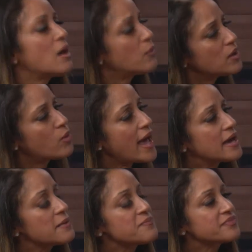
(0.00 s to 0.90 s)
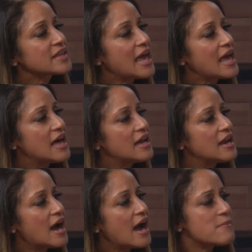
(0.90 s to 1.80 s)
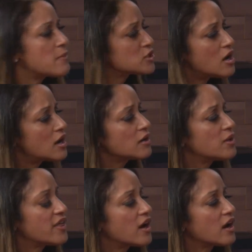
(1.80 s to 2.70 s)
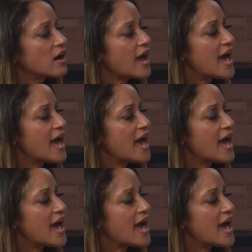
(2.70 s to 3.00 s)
But we went. And I remember talking with her